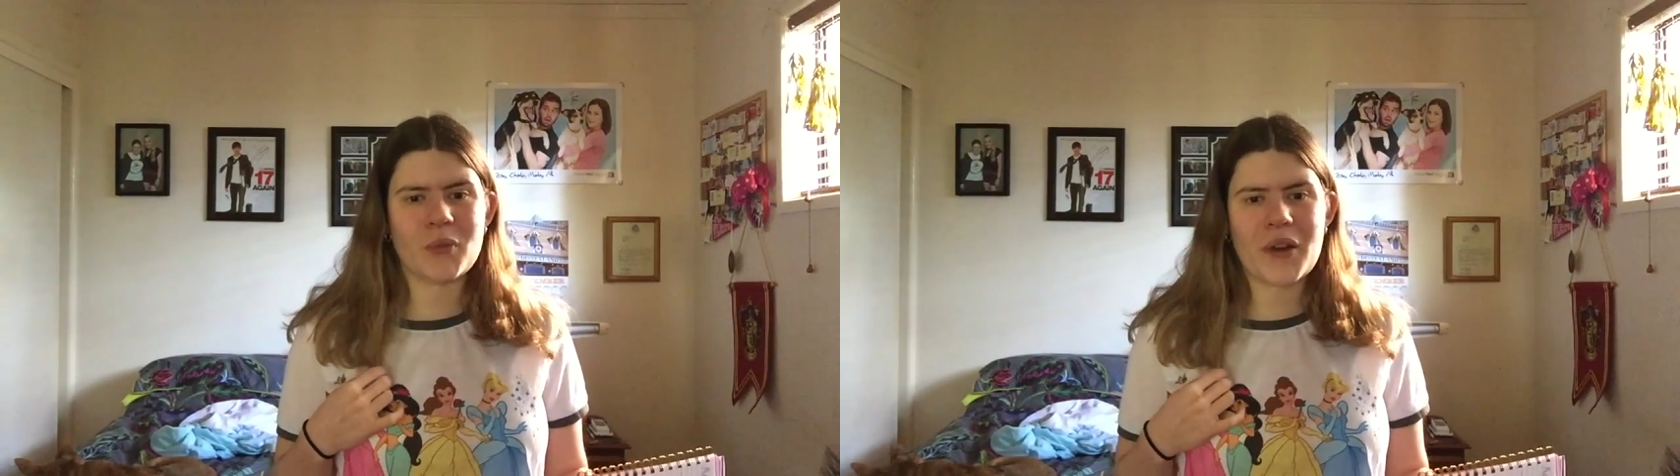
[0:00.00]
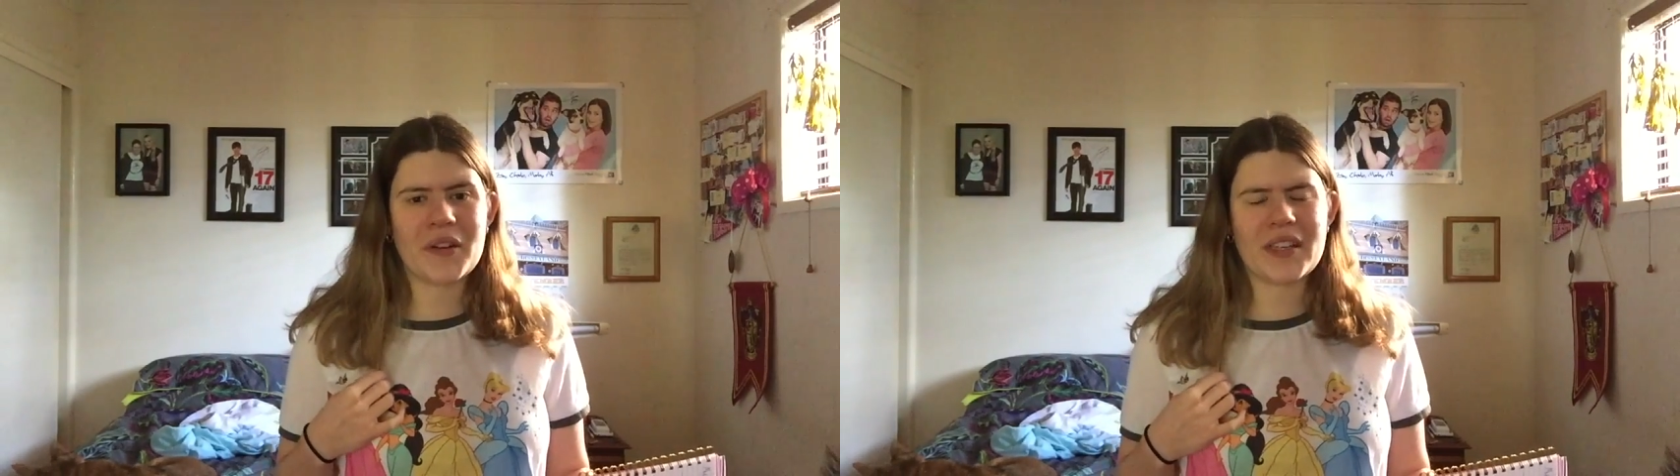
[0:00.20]

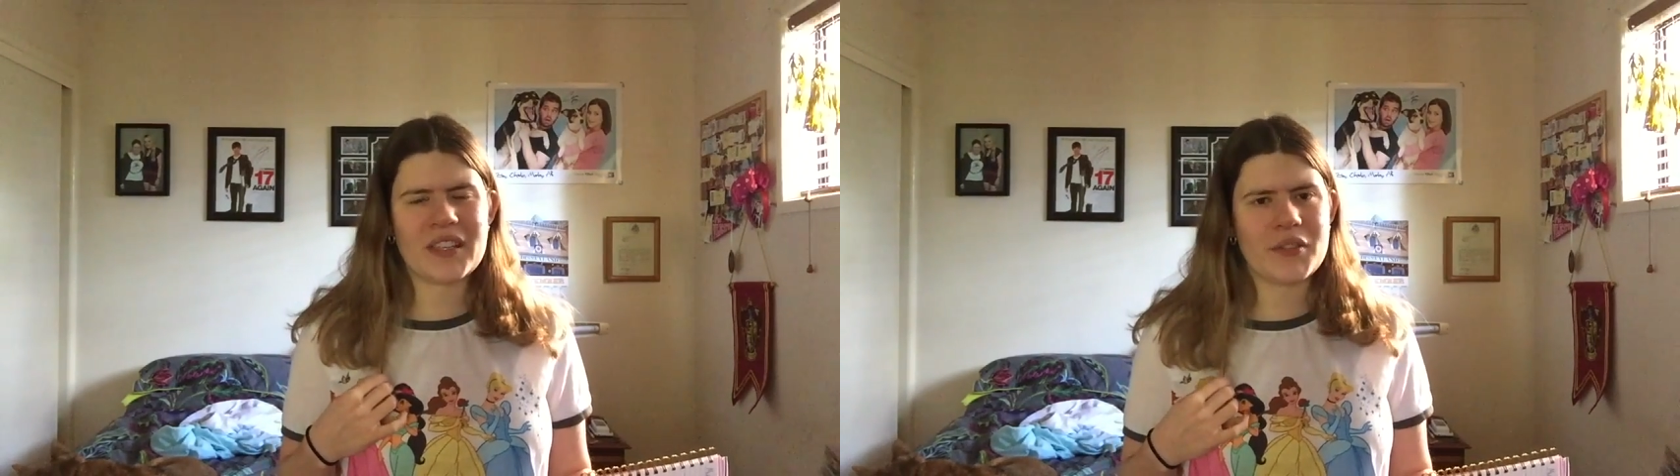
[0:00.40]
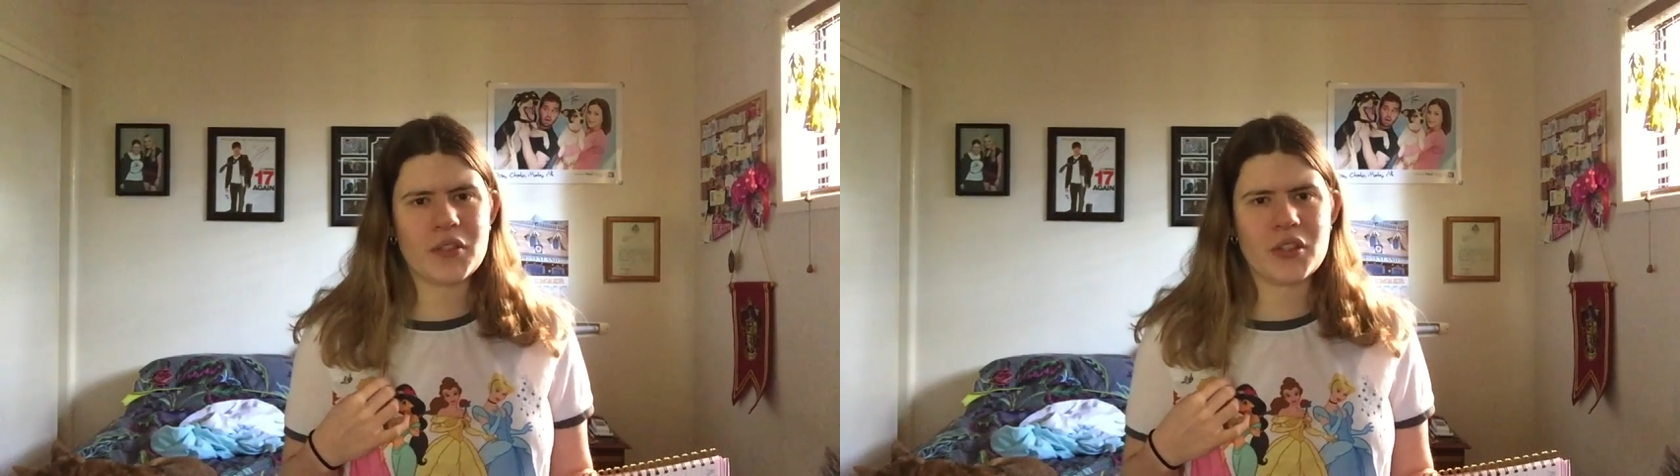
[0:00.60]
Why would I
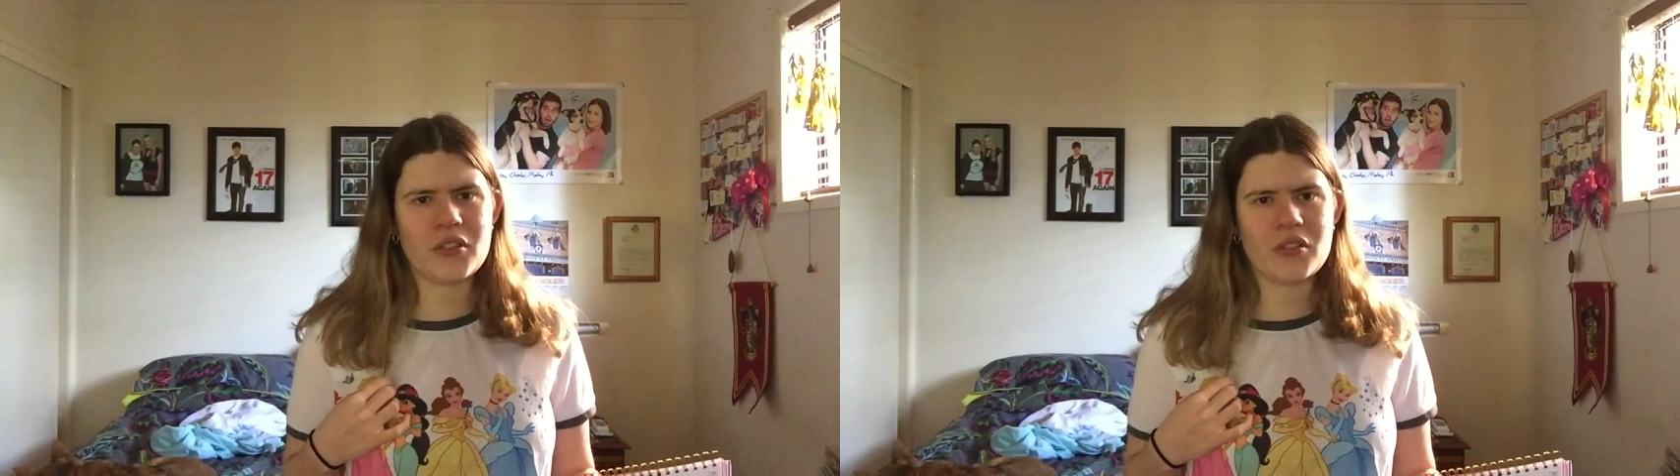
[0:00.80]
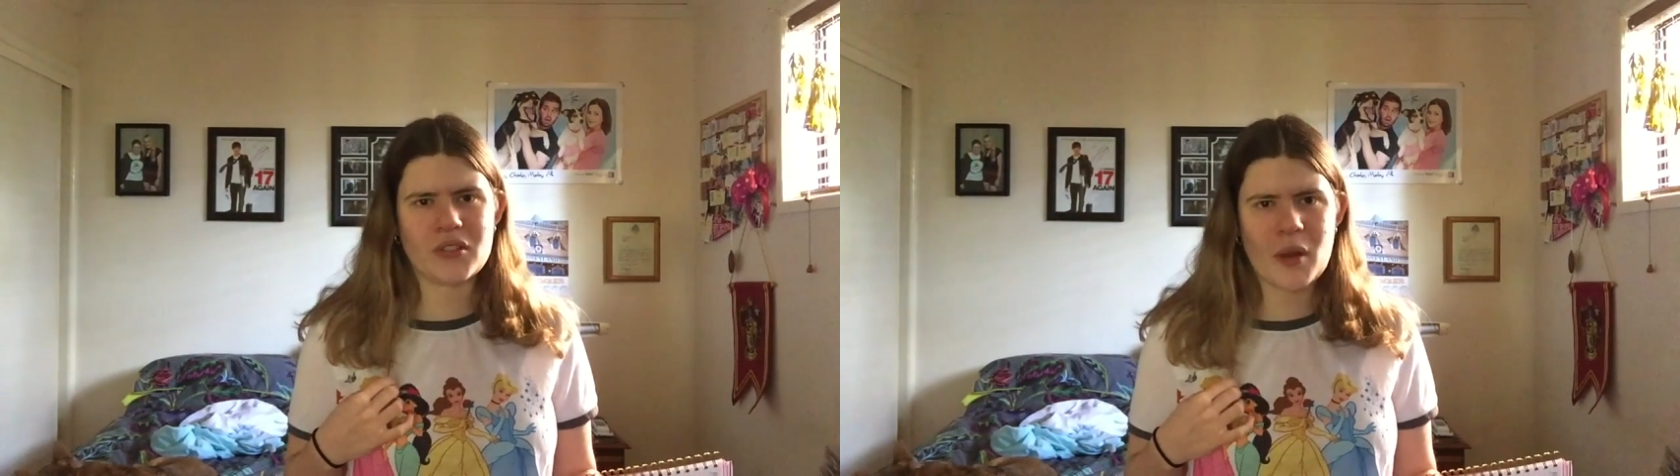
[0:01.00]
give you
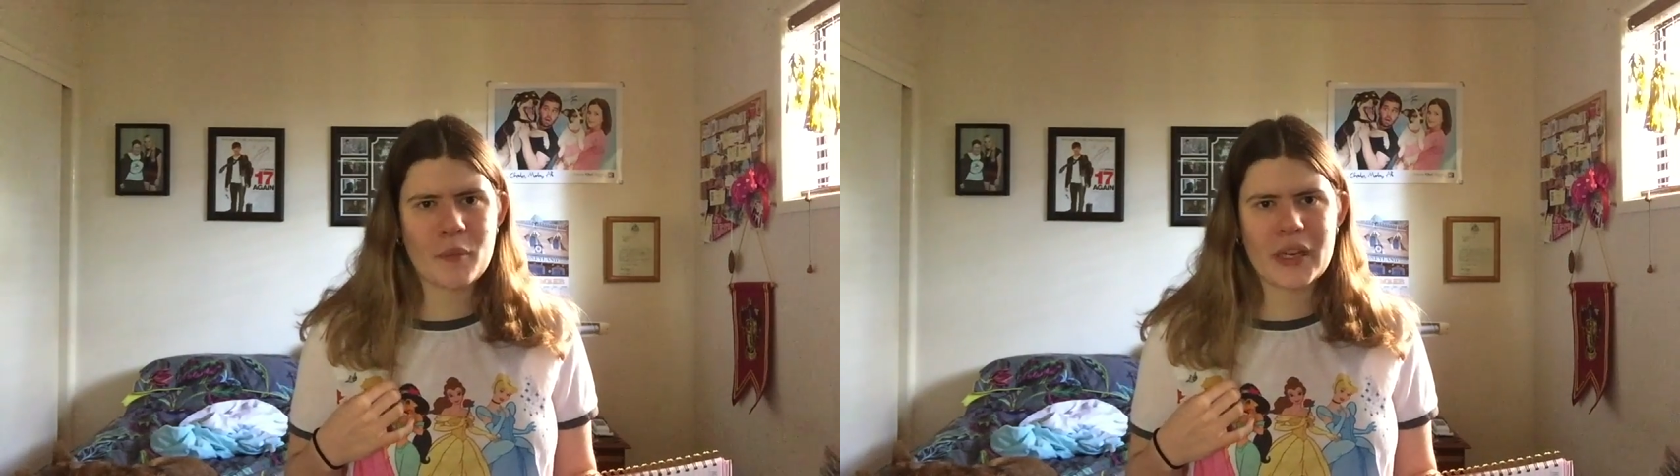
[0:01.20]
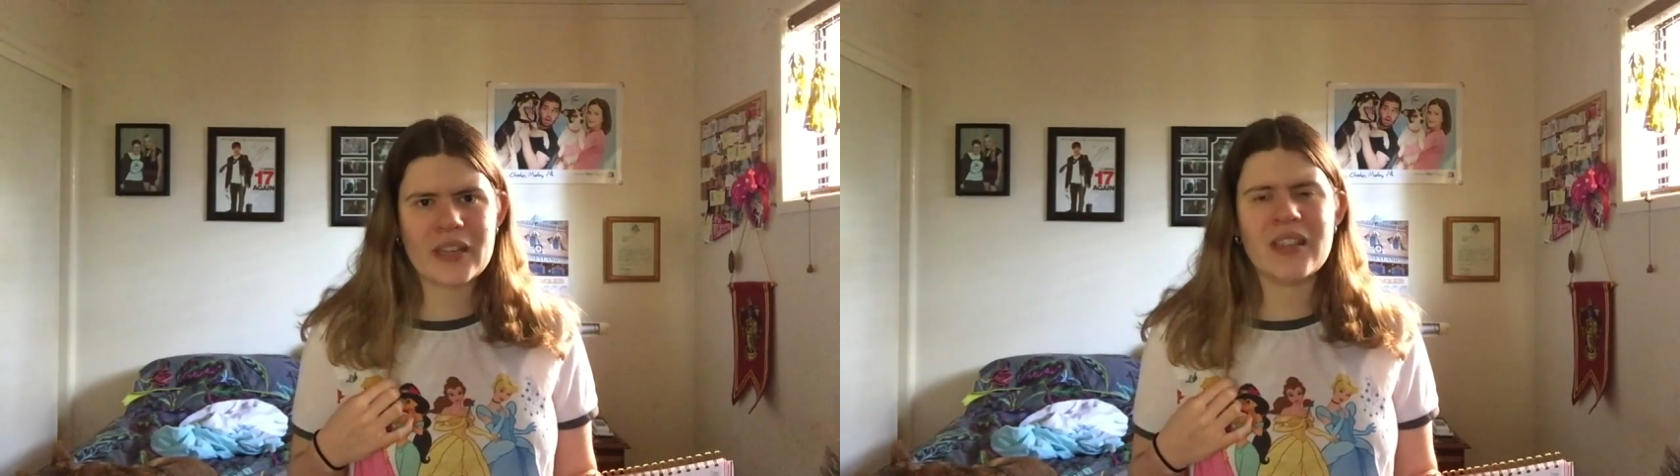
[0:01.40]
your
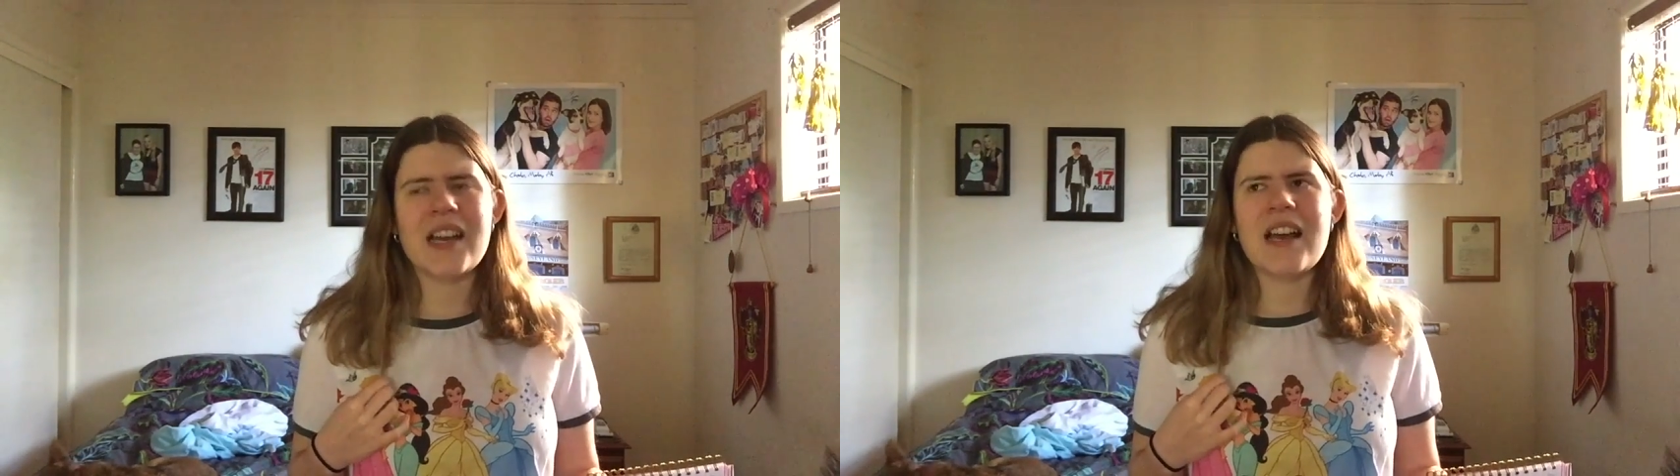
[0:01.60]
number?